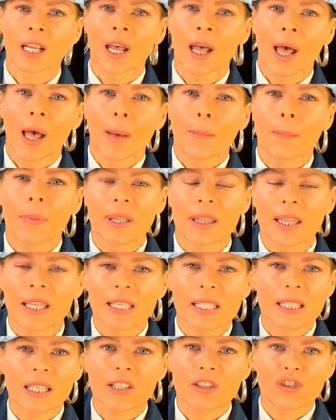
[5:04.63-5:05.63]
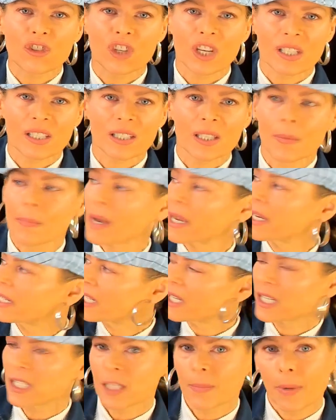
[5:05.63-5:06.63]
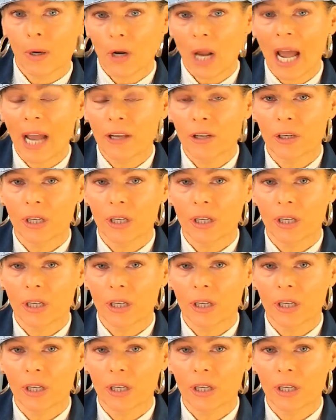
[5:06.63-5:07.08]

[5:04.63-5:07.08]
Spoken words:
But this is just some ideas about how you